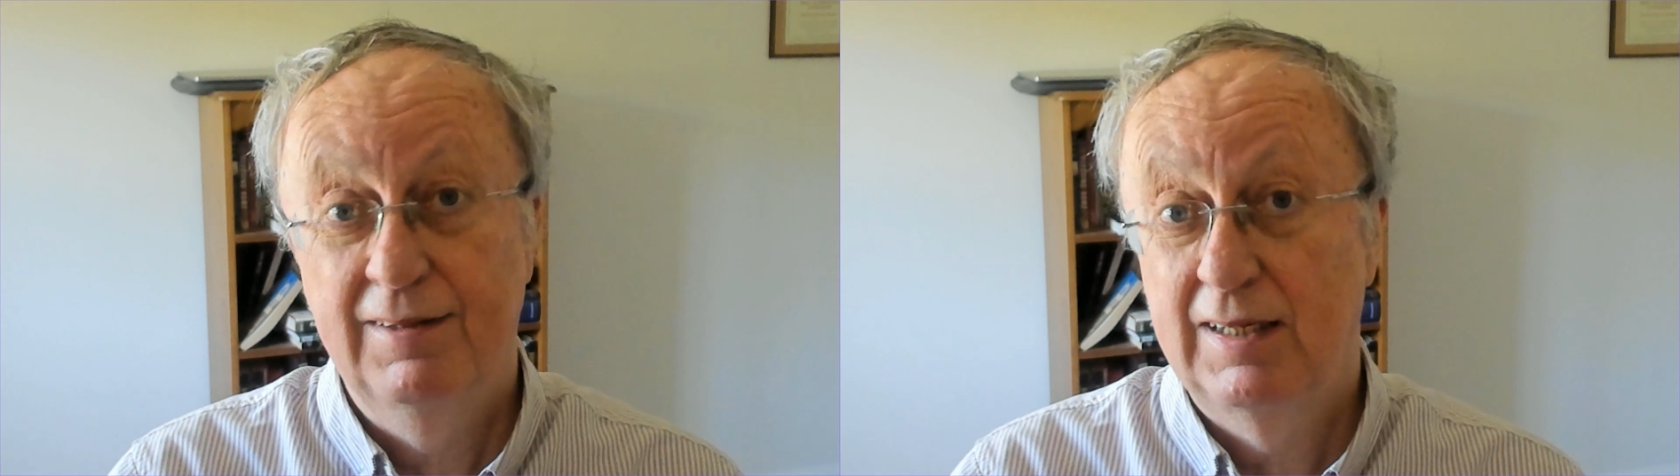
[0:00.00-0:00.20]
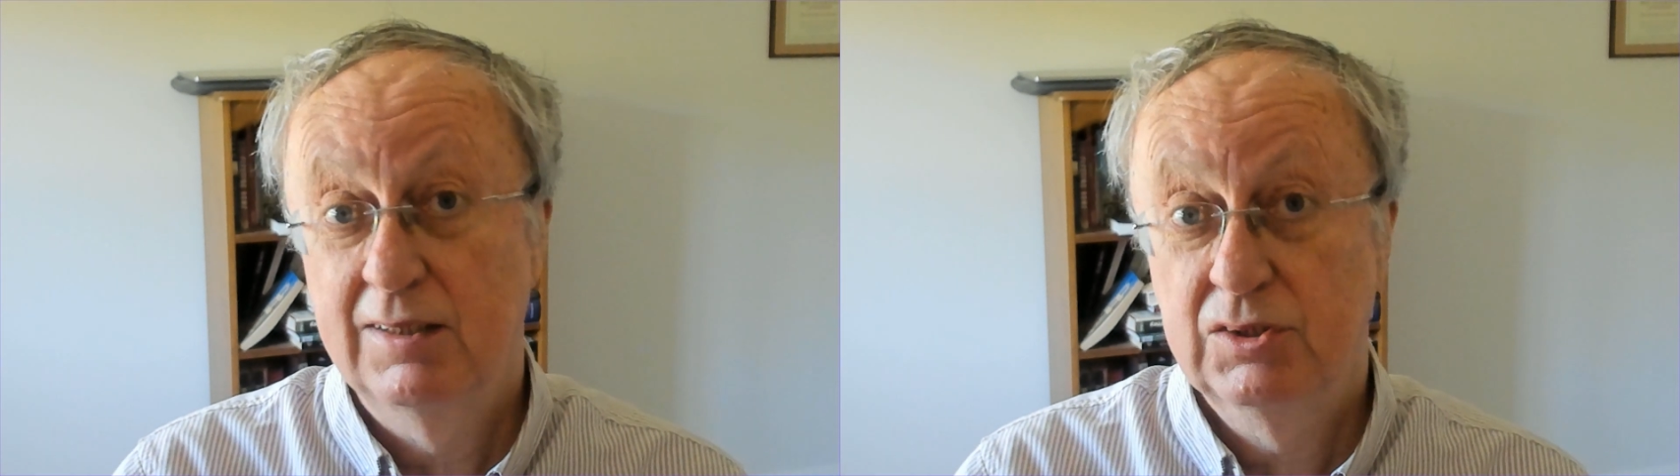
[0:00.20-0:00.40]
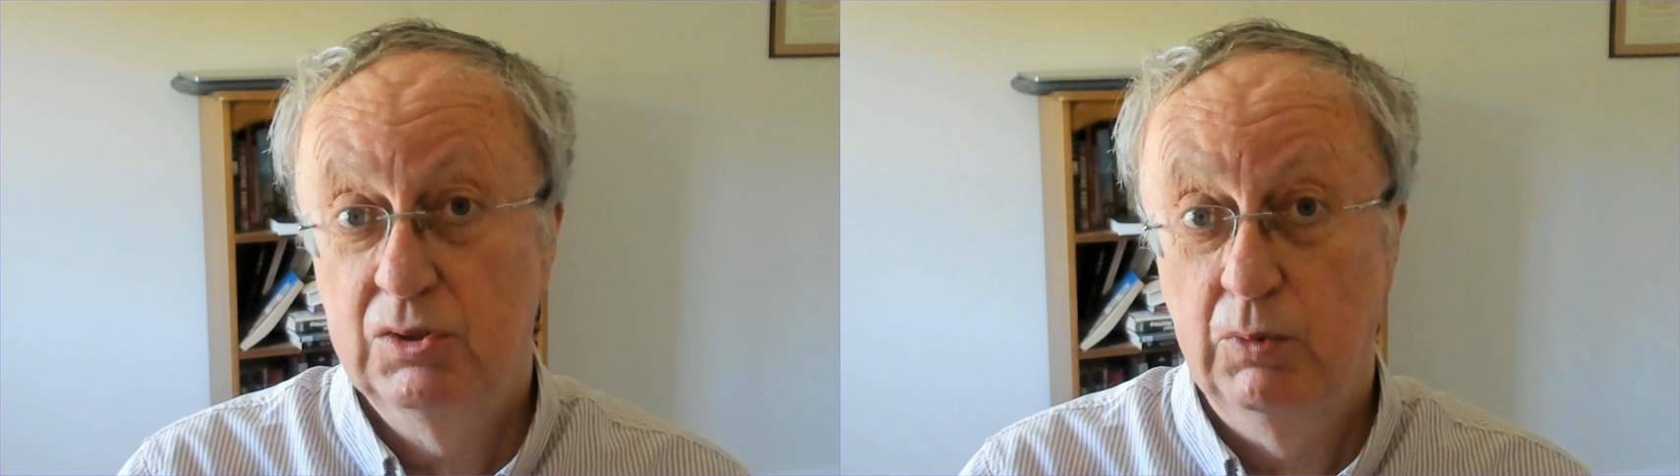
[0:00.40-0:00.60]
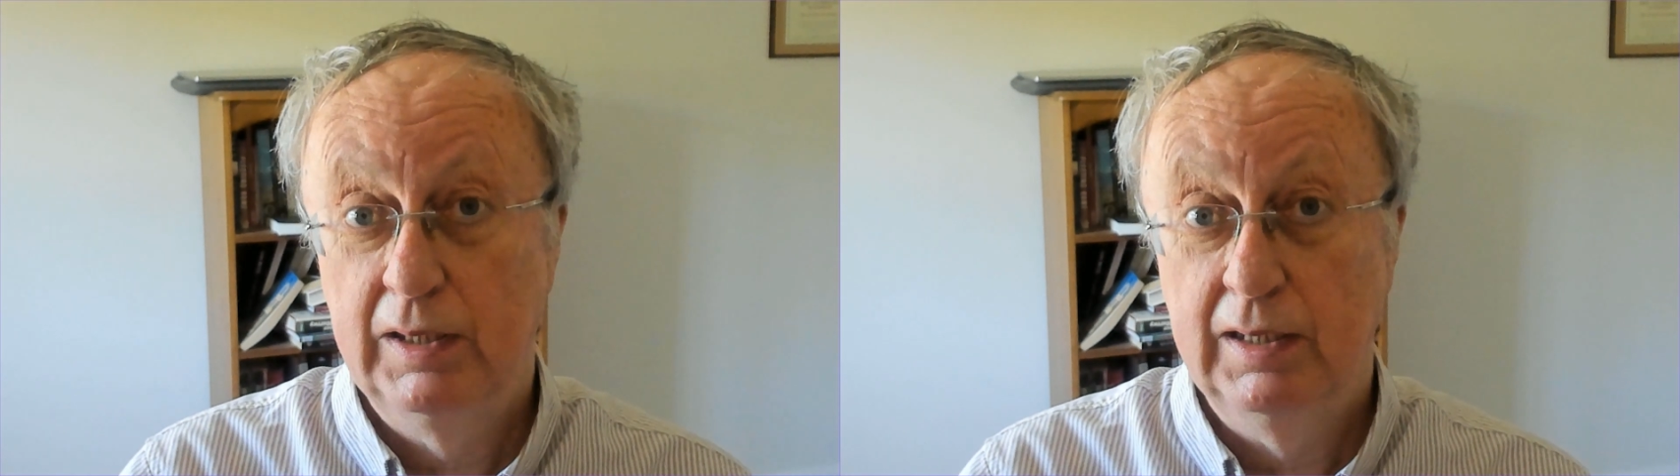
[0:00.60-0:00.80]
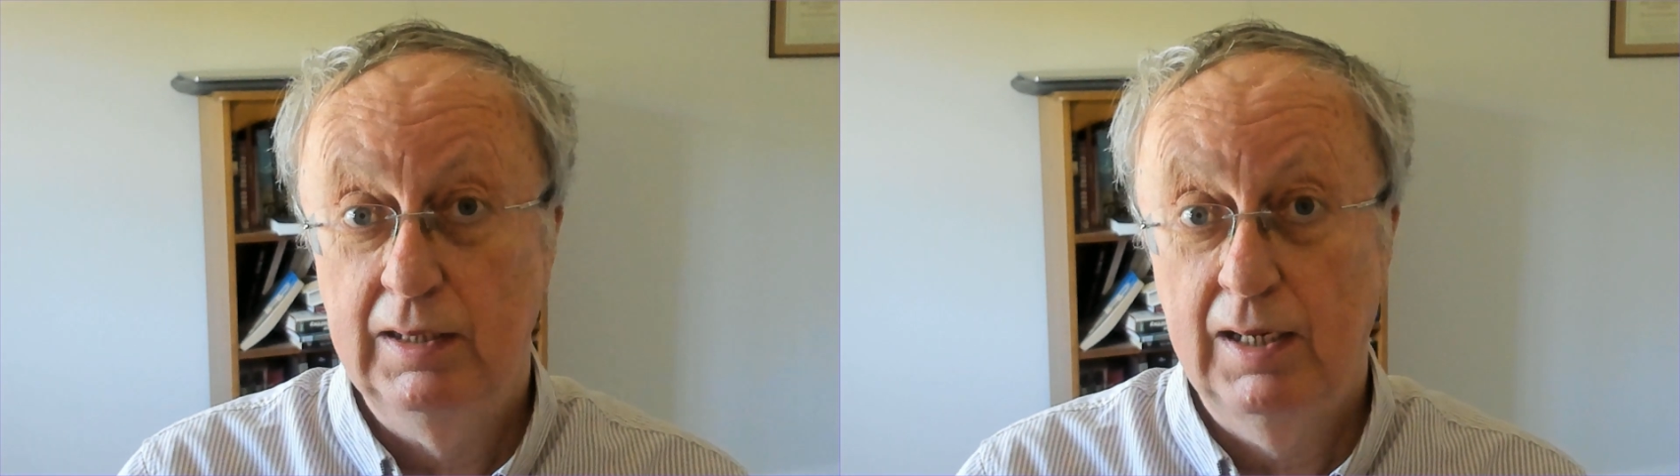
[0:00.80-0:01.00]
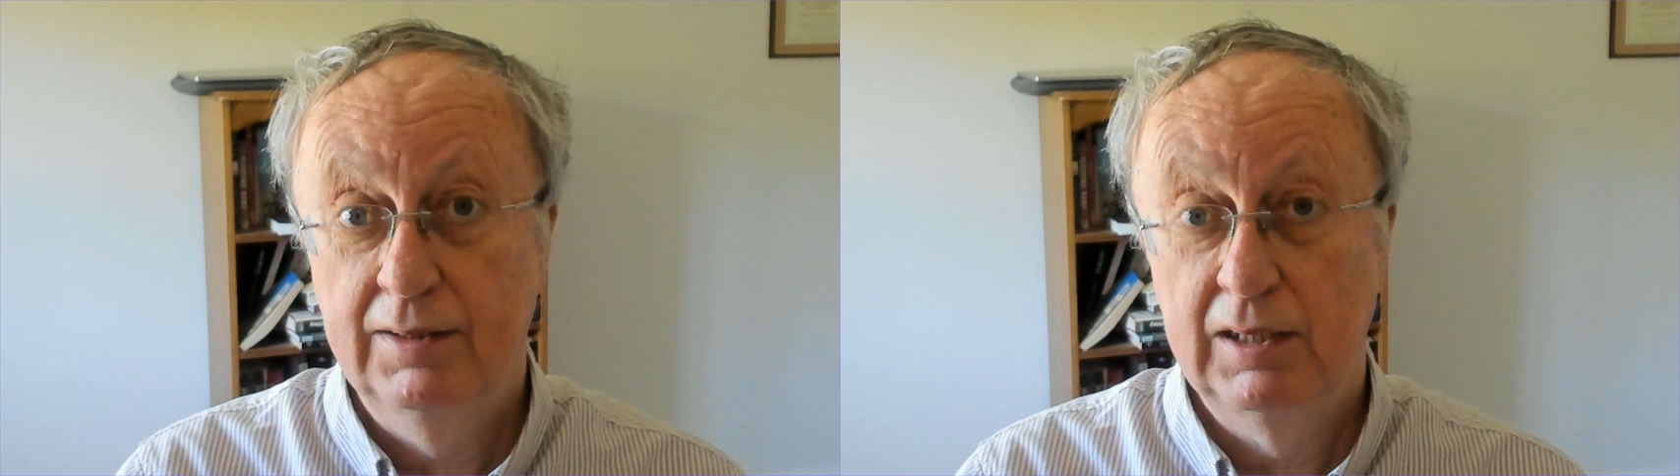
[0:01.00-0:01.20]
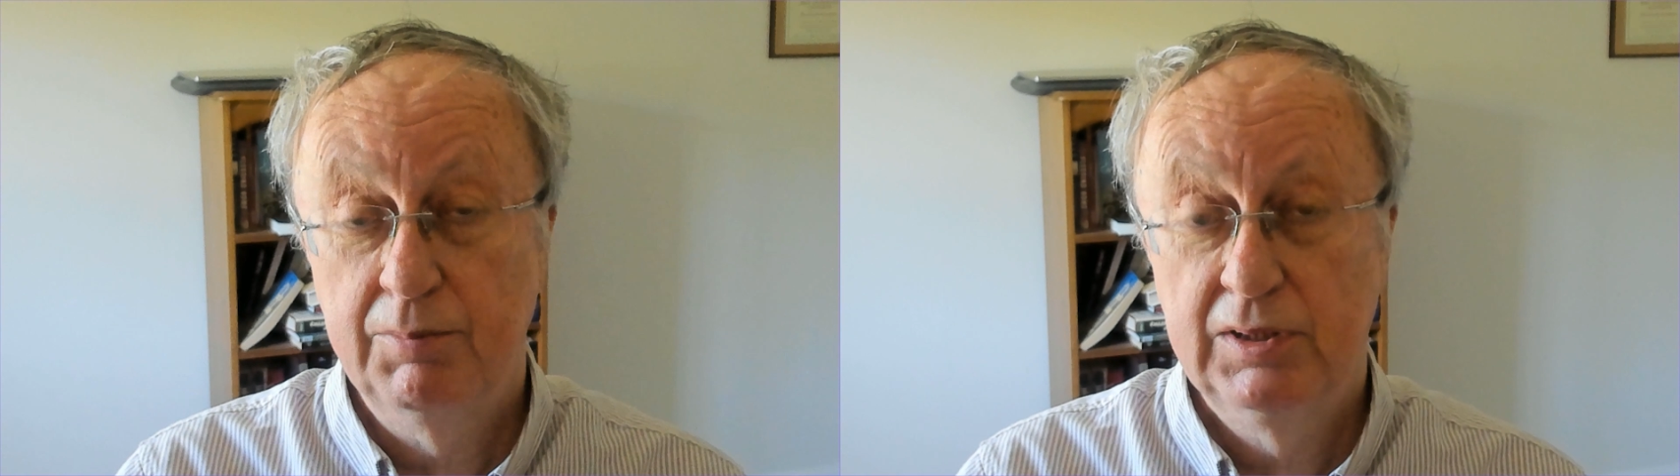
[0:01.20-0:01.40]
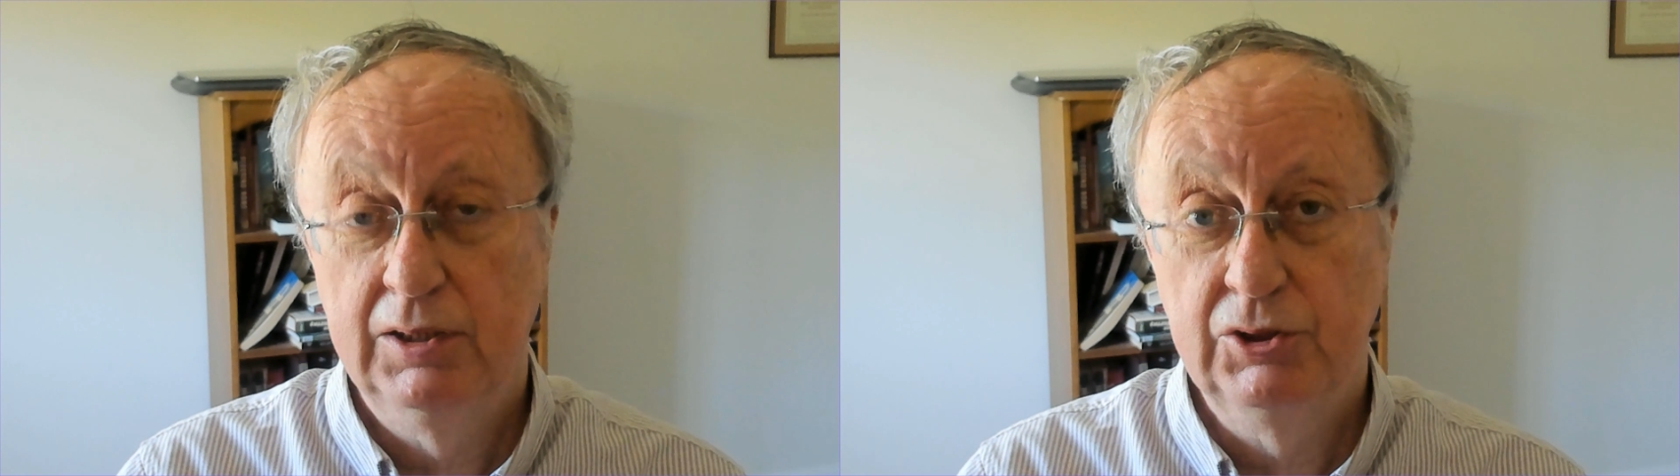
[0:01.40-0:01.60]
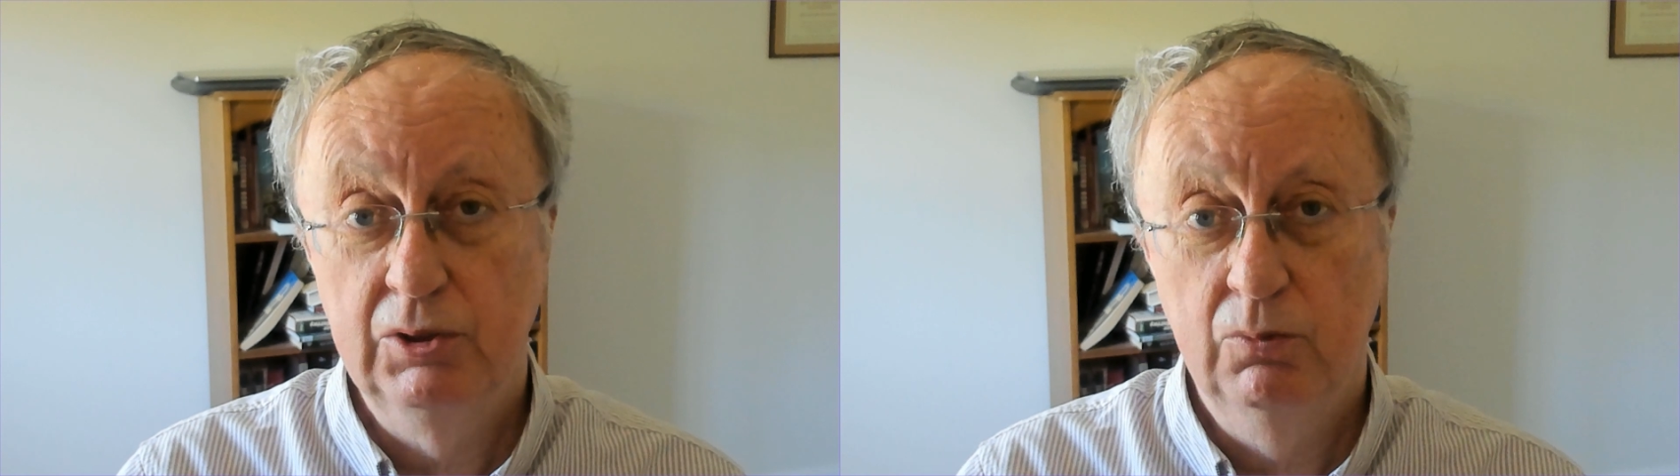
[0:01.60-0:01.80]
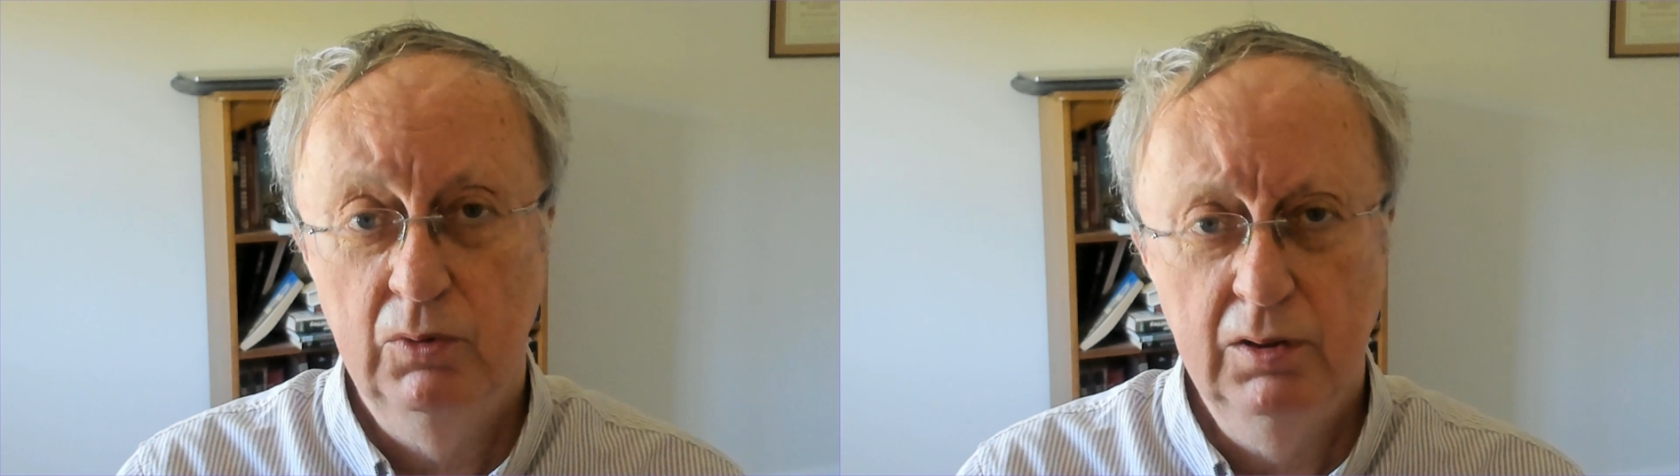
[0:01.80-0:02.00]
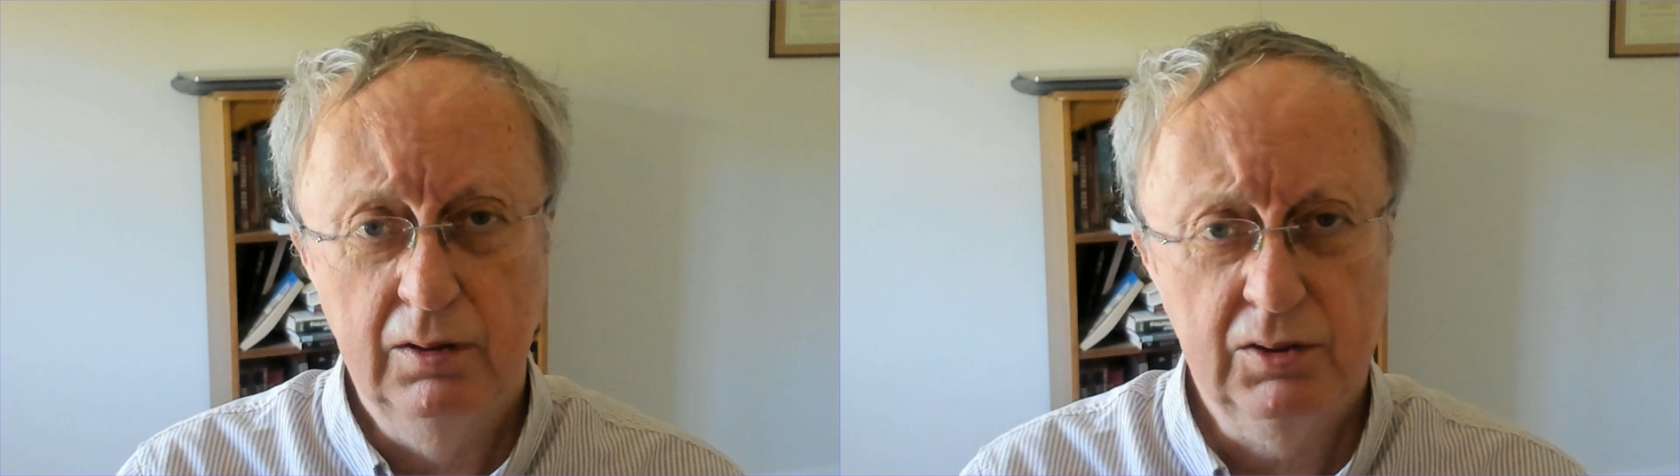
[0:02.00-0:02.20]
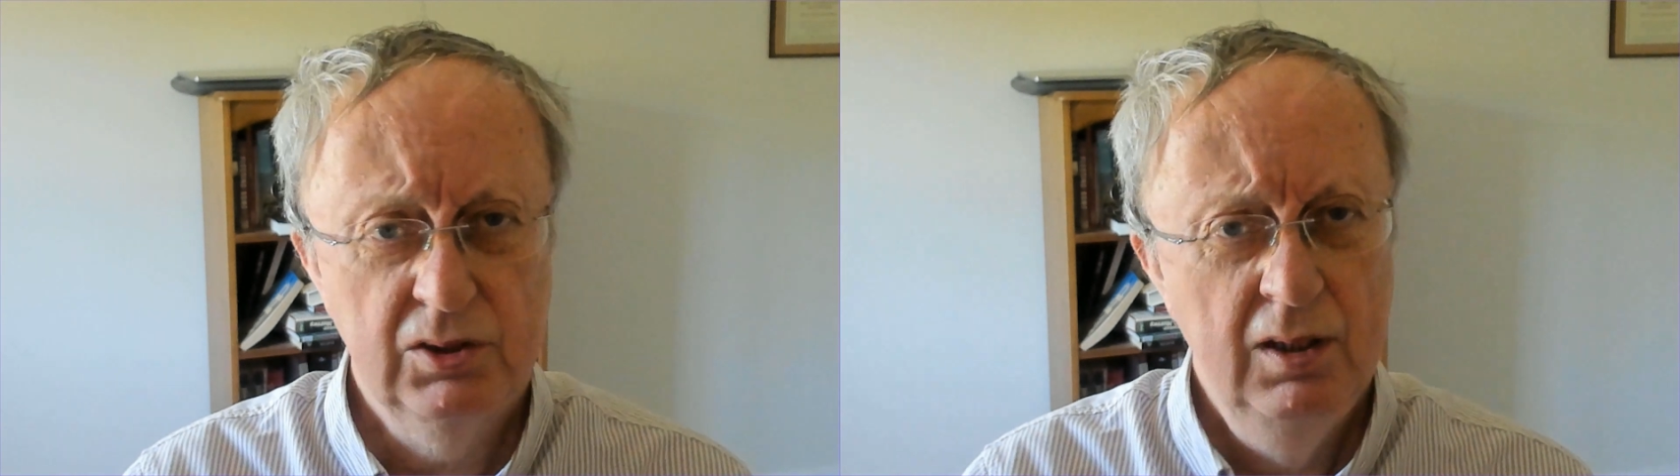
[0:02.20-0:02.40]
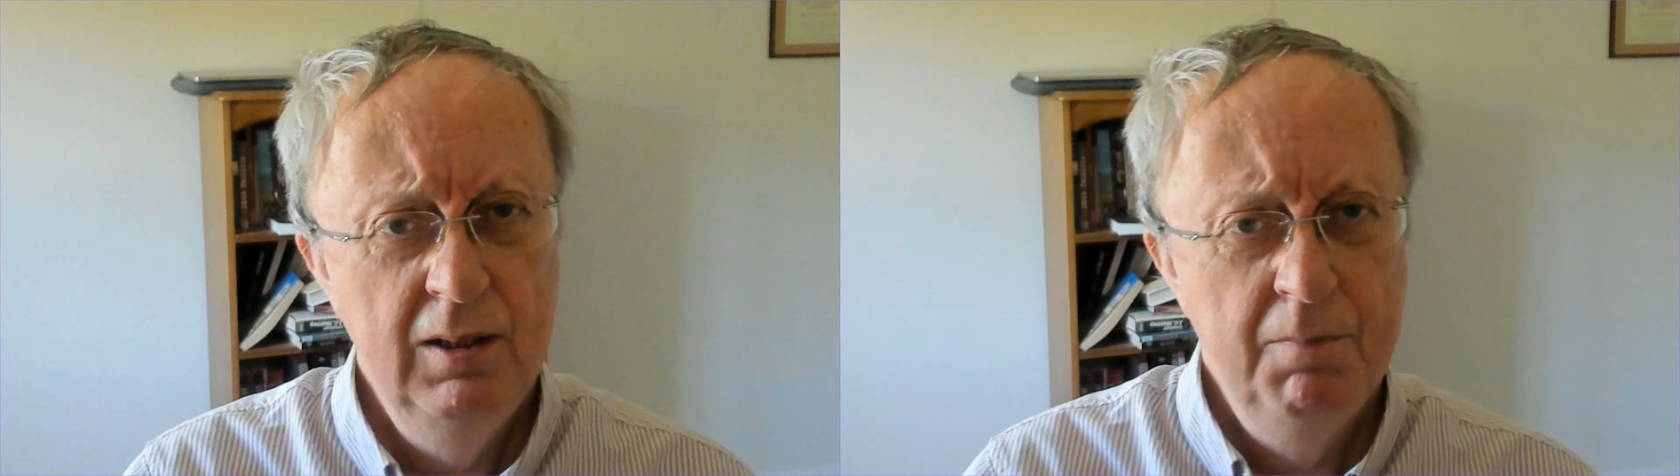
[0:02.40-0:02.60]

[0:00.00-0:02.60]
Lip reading: that's the way adaptation works.